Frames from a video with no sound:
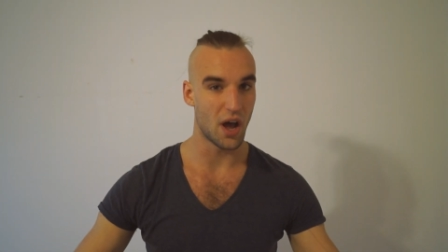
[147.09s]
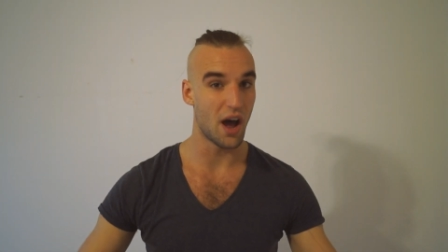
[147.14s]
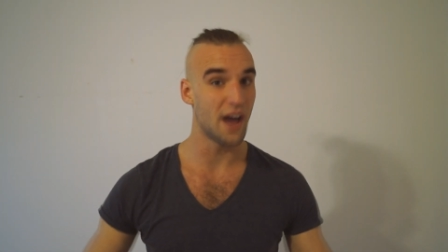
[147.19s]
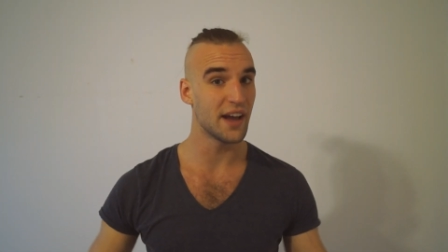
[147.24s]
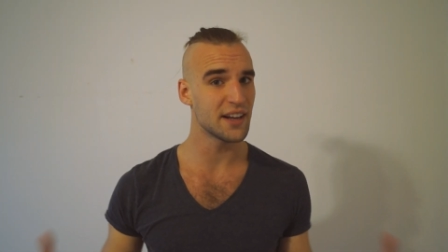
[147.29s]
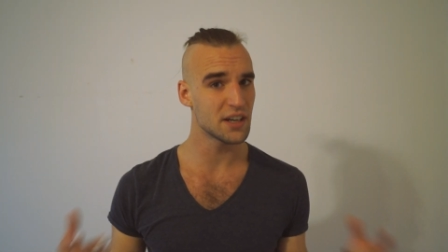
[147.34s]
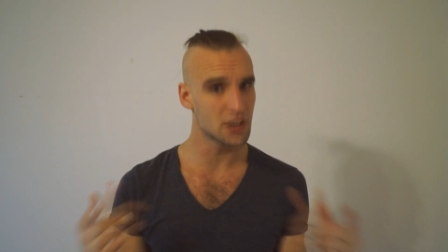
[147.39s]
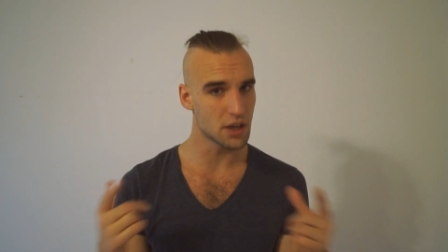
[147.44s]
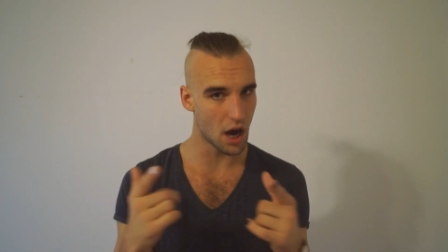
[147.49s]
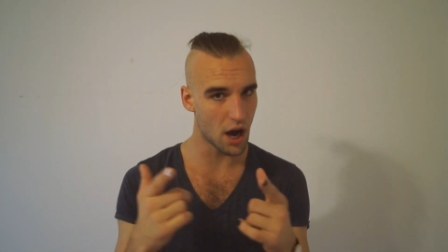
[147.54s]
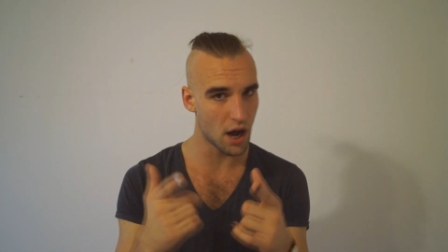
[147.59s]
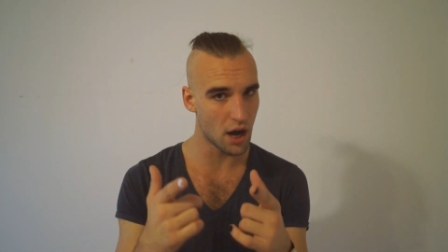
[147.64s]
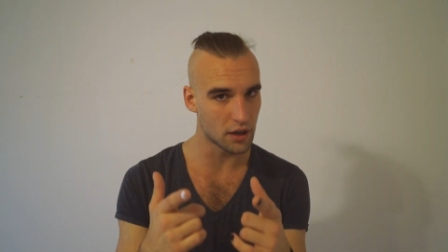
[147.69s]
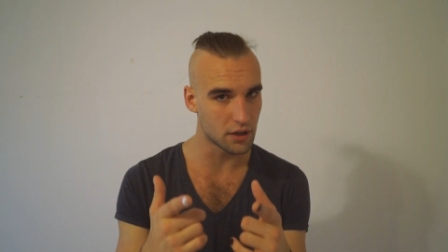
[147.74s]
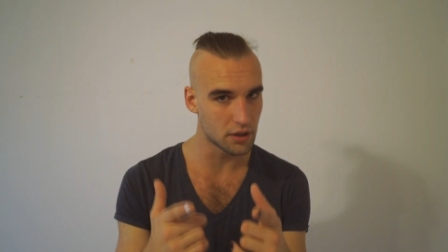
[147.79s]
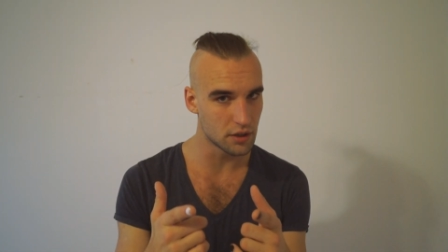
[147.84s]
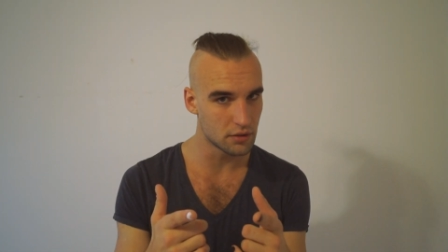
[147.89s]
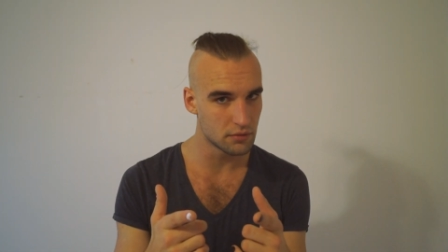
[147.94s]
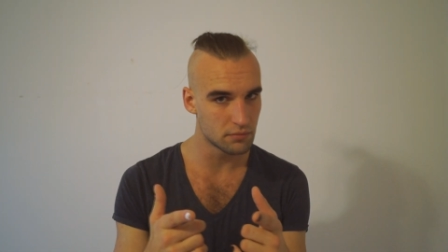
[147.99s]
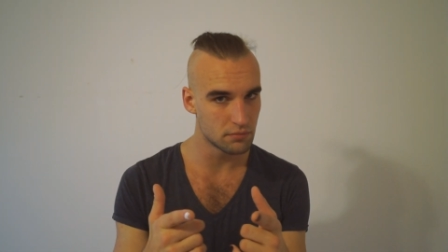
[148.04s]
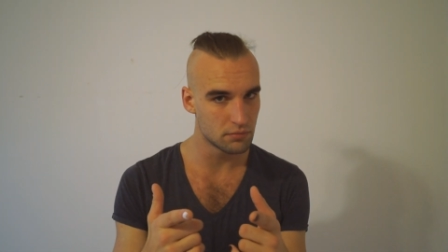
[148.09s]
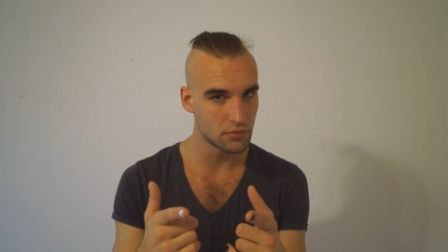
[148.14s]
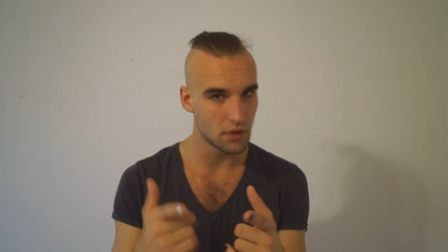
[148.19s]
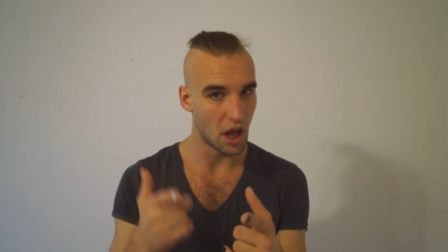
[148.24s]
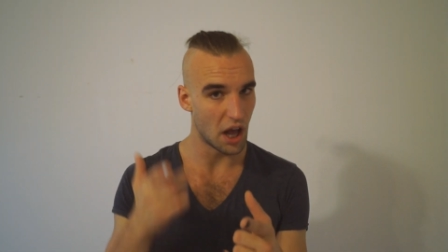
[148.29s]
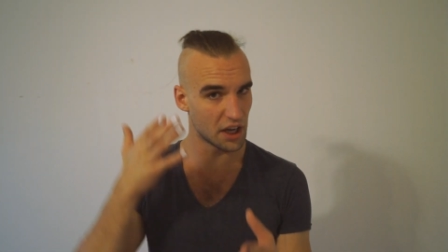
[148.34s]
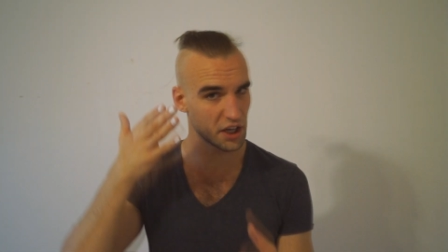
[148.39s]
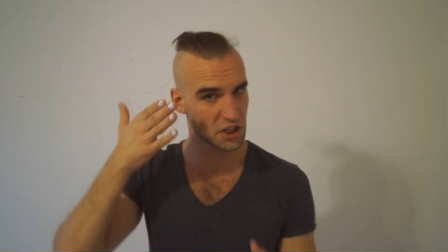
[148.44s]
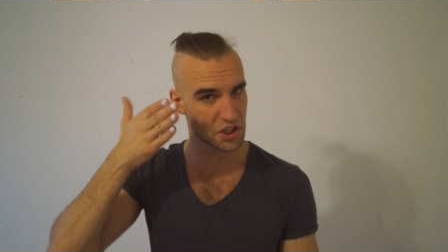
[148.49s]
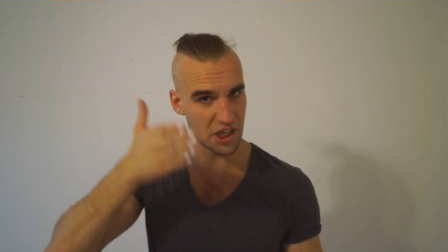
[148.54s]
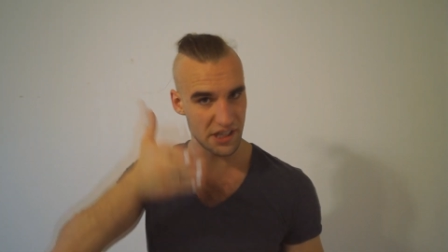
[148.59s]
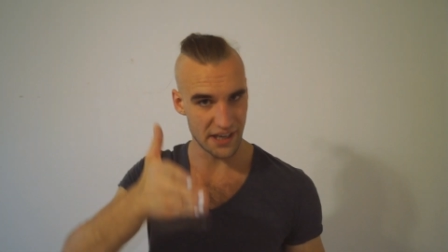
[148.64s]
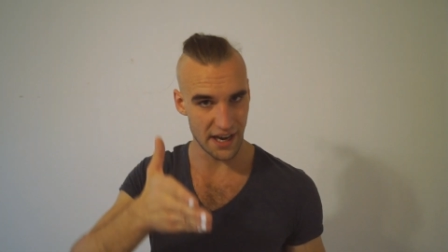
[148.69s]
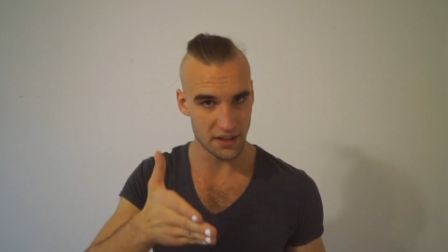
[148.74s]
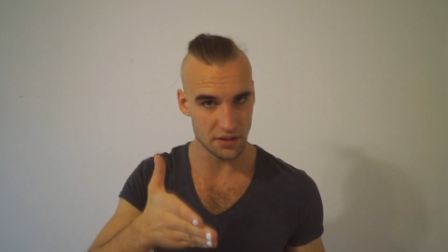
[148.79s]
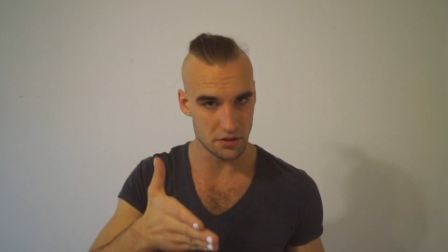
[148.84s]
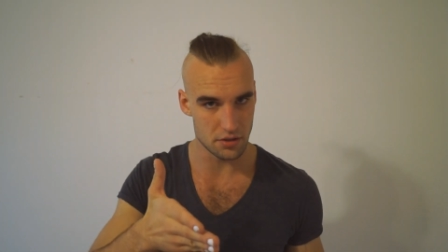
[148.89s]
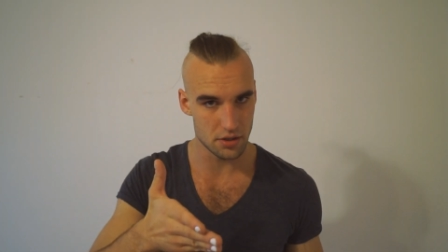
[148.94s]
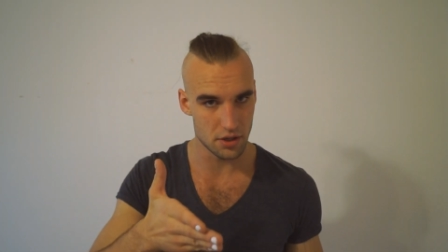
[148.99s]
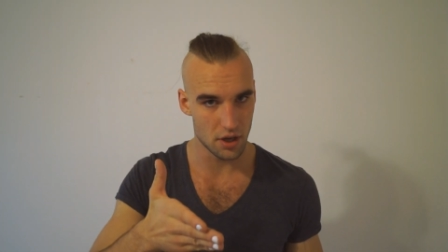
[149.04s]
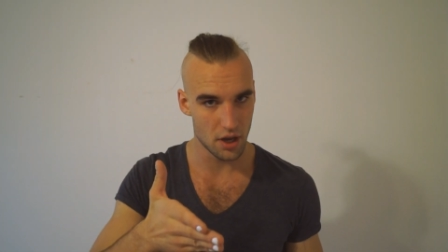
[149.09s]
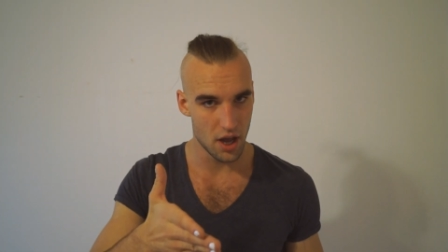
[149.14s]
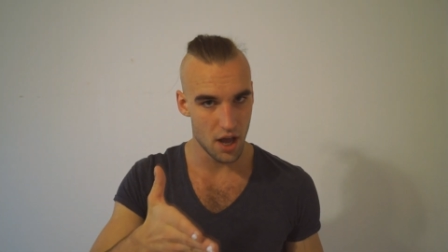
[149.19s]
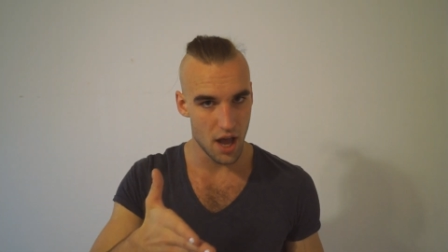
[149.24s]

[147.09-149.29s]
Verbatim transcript: I can hug, I can shake hands,